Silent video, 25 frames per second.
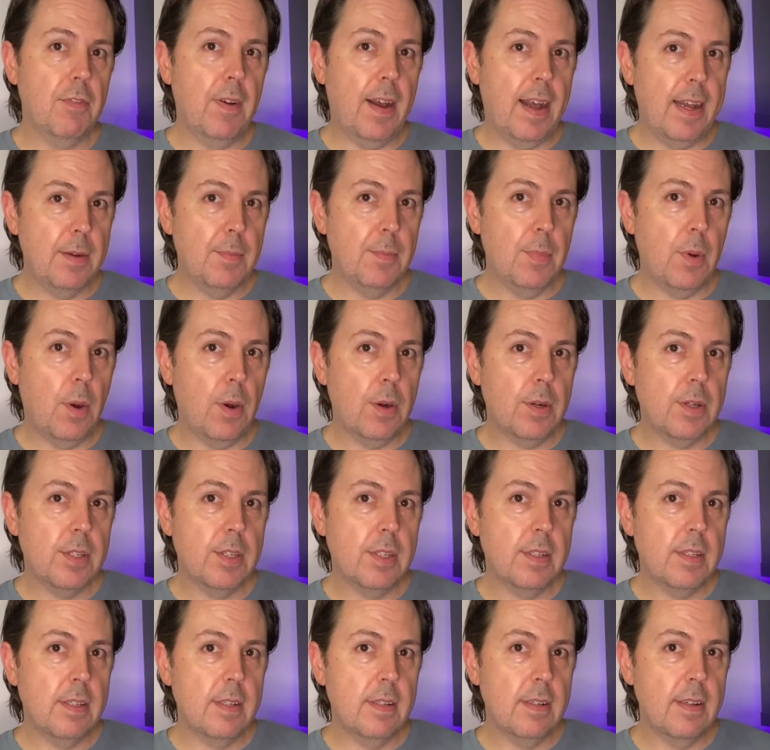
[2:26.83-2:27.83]

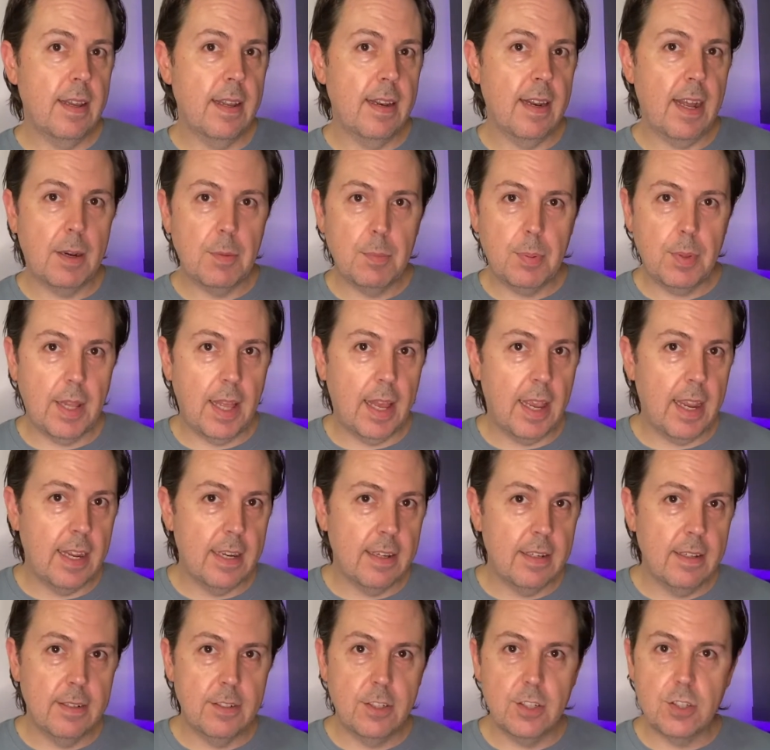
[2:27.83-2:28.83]
unboxed and
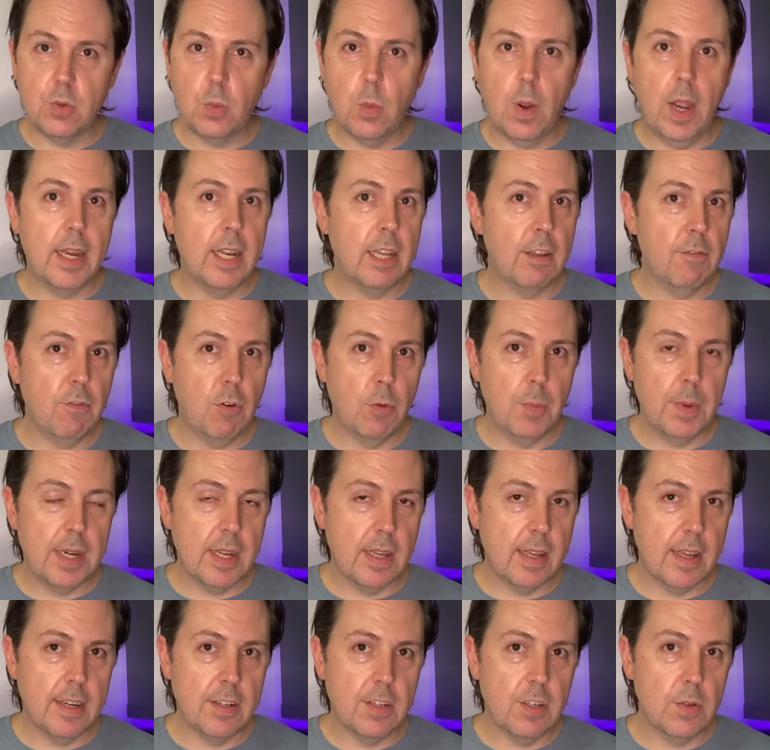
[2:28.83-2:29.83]
unplayed, just waiting for me to
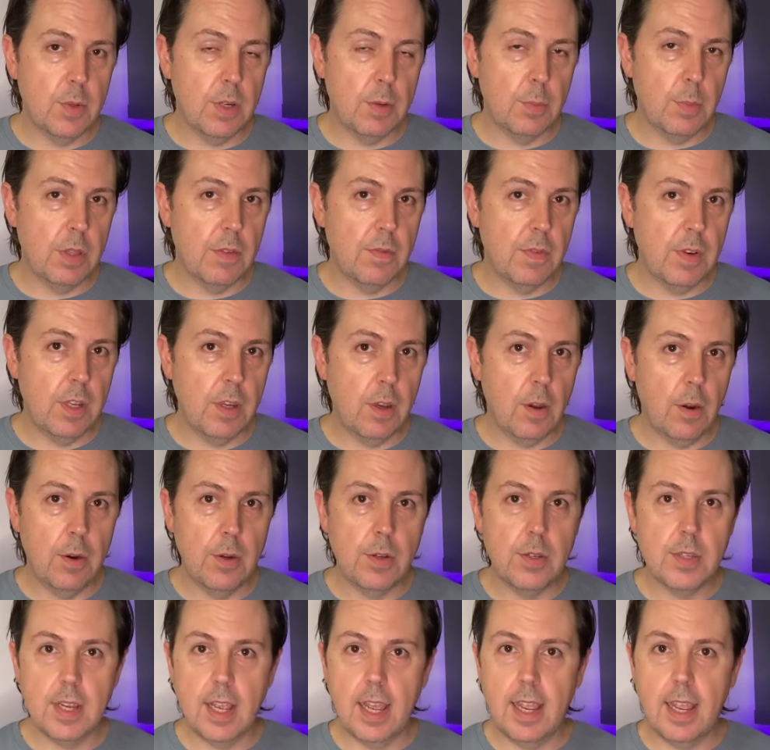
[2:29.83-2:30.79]
get to it with videos.